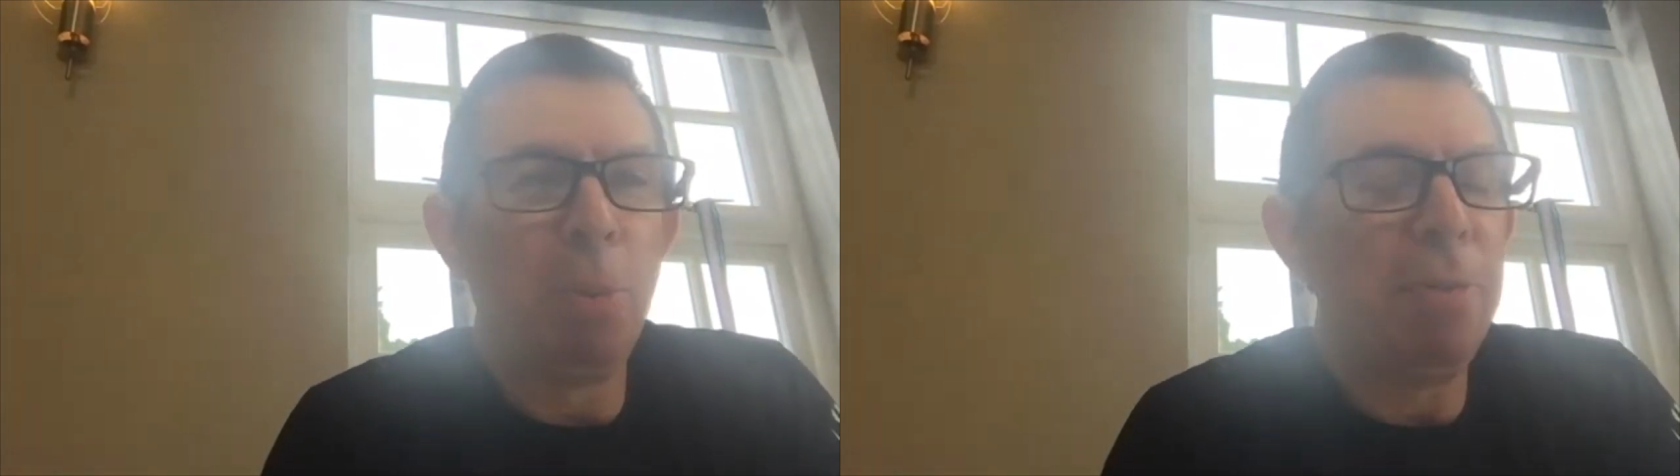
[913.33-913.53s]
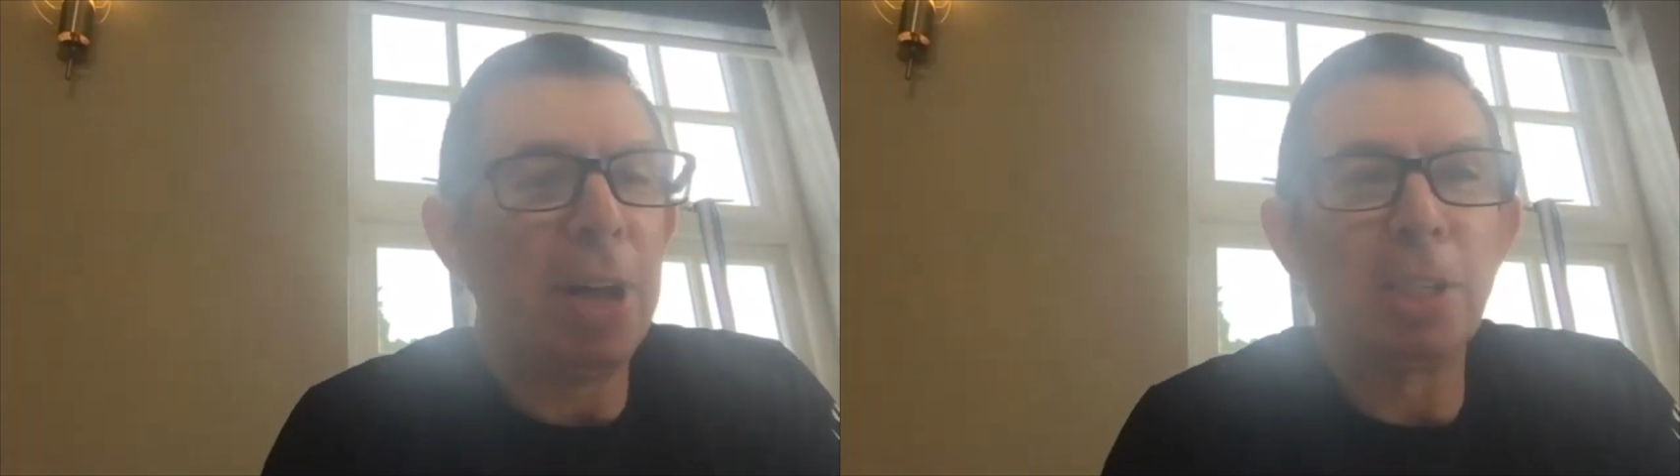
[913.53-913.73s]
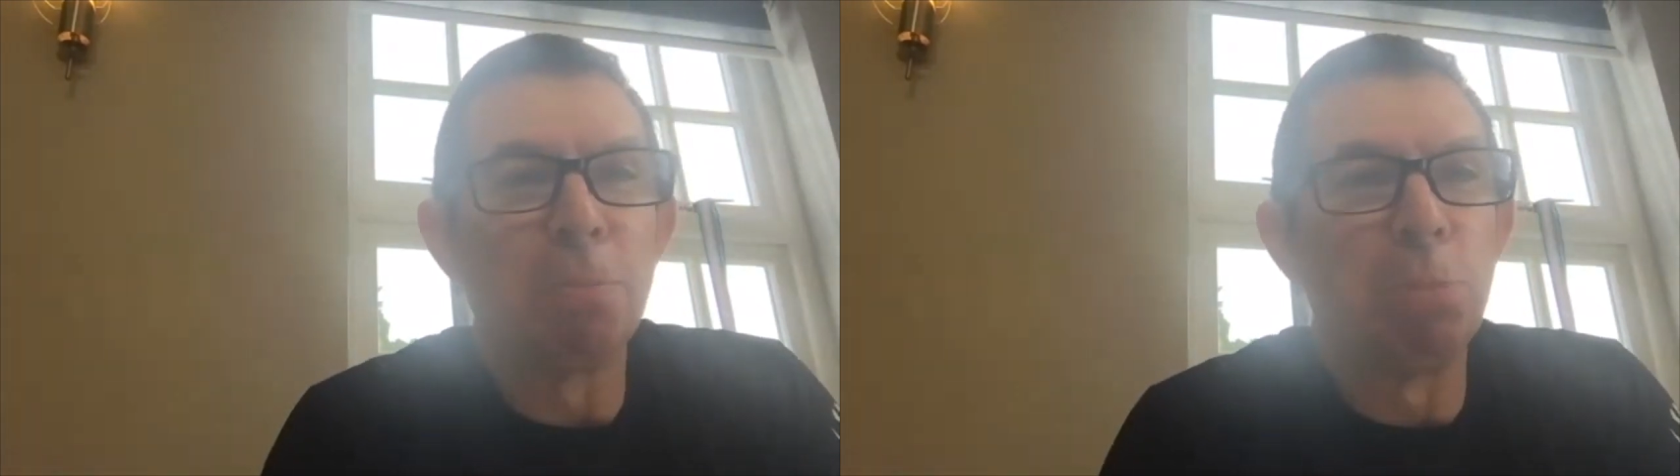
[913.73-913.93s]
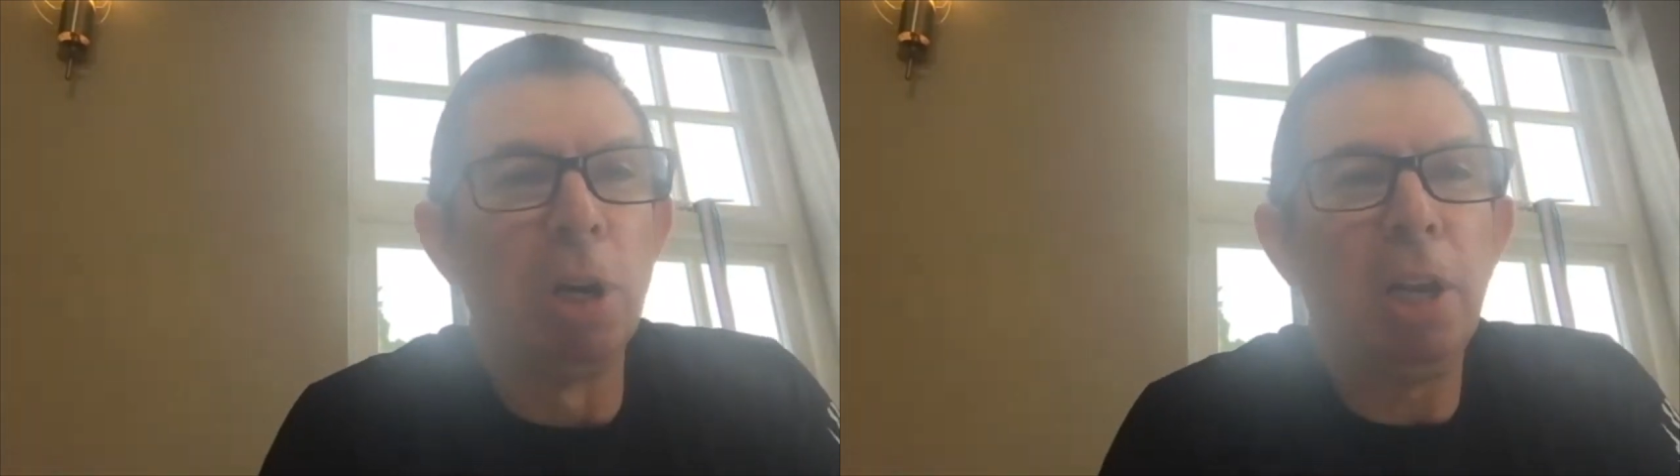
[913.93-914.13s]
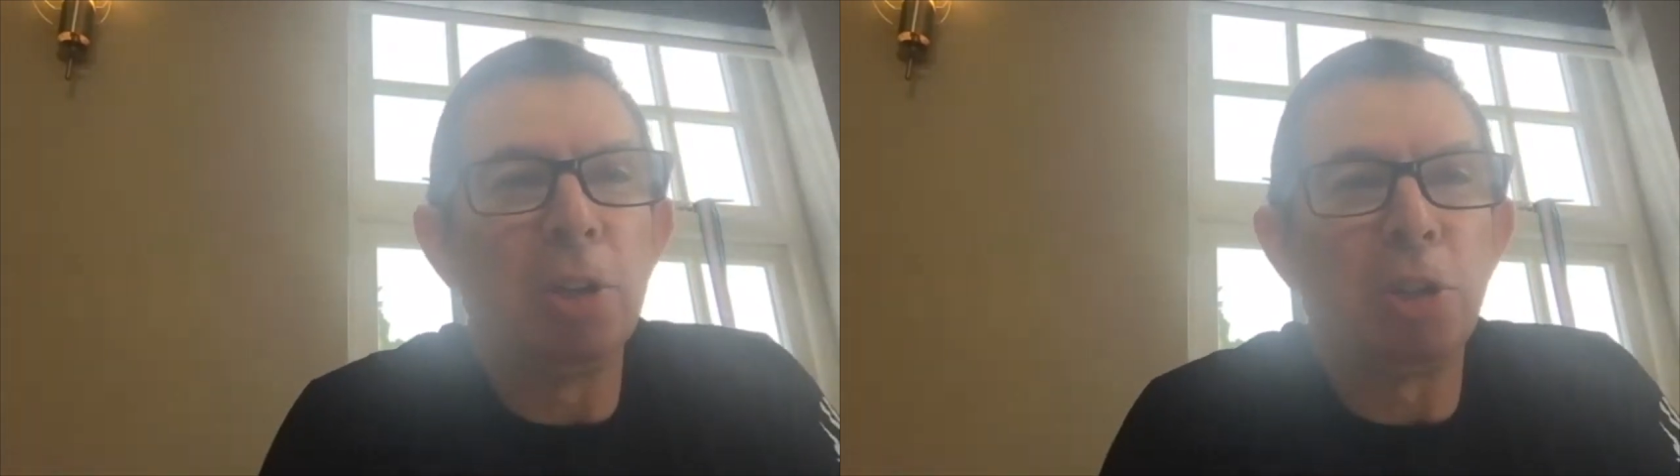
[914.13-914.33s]
we've had some
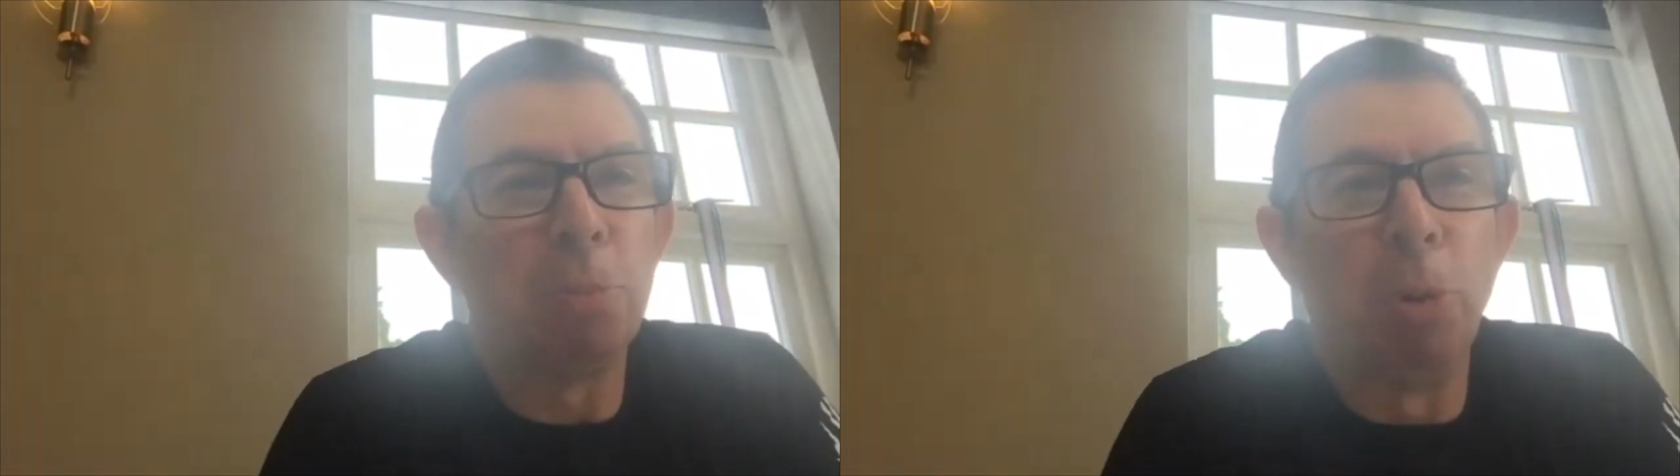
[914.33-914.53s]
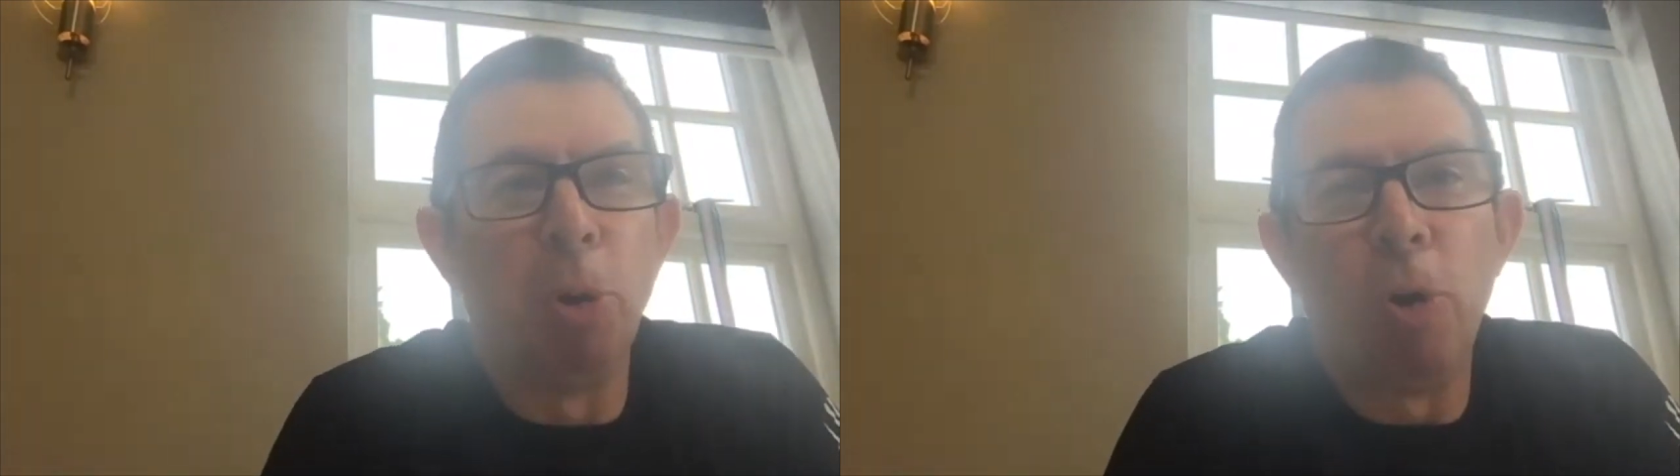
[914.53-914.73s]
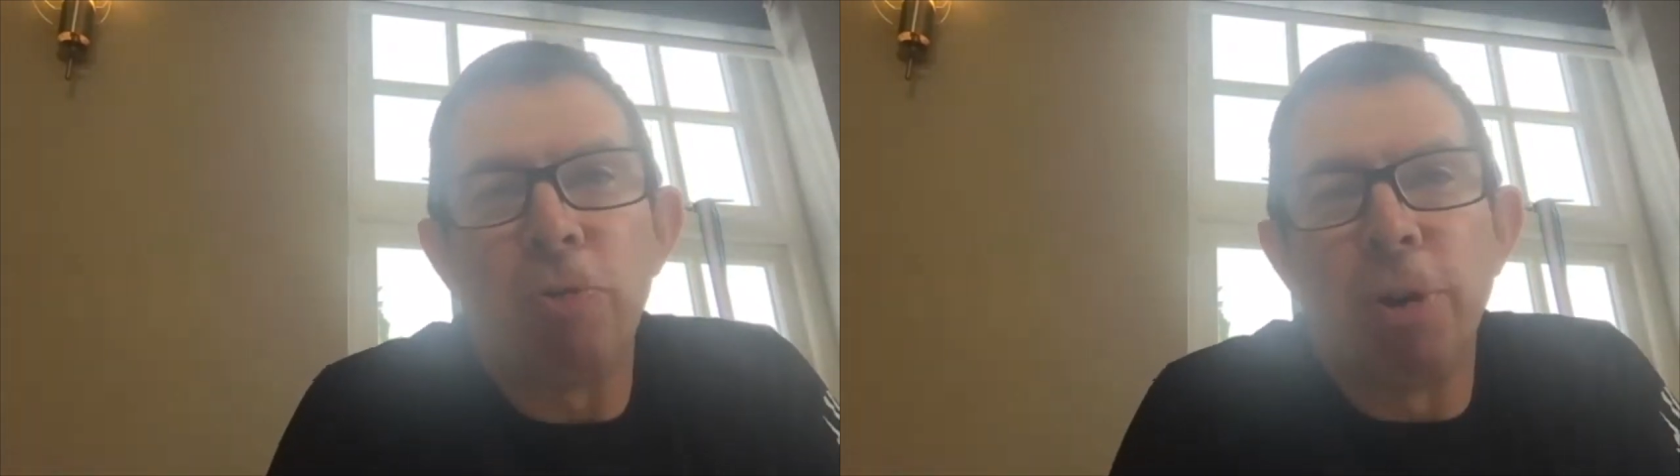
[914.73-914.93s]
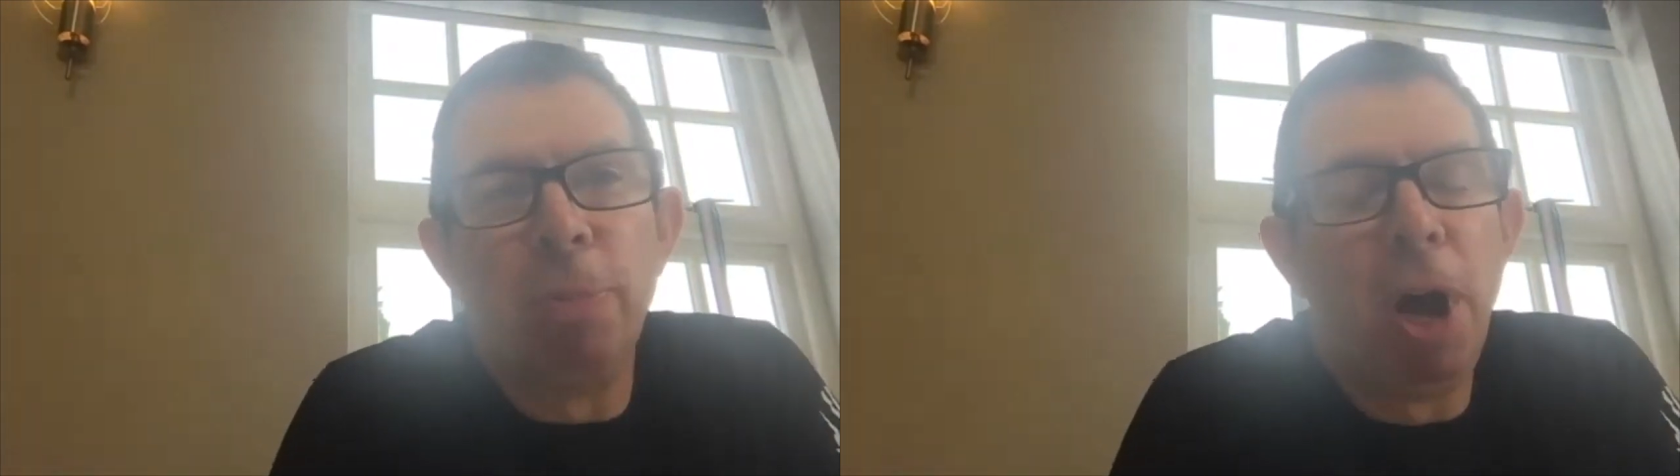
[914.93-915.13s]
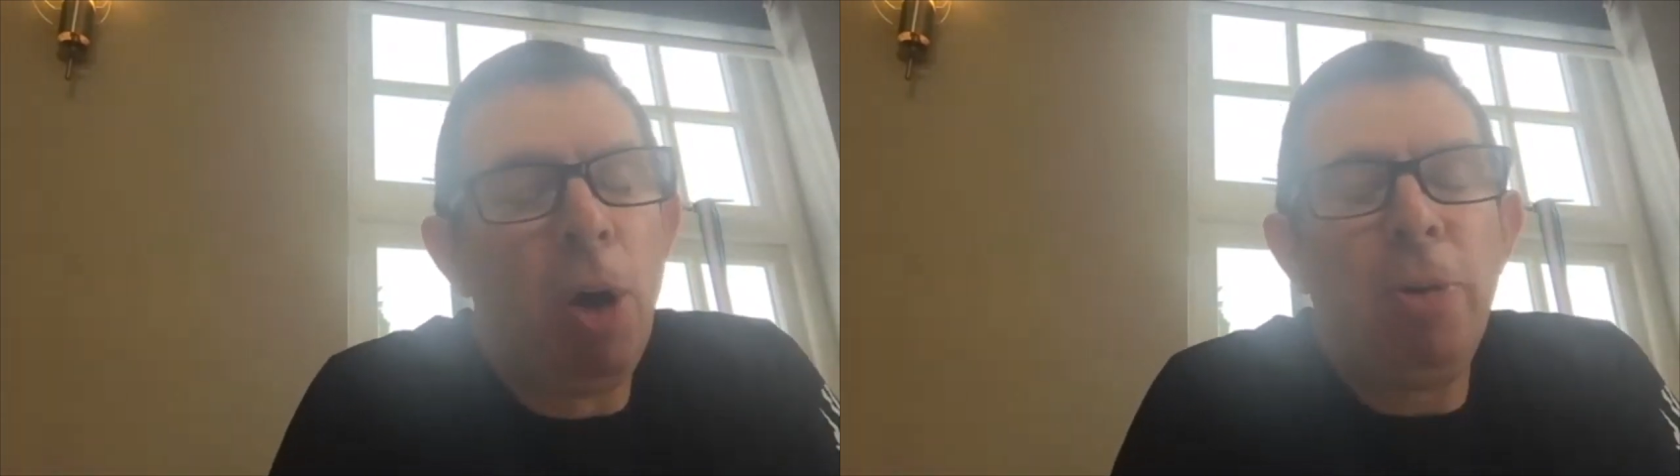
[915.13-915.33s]
brilliant support from,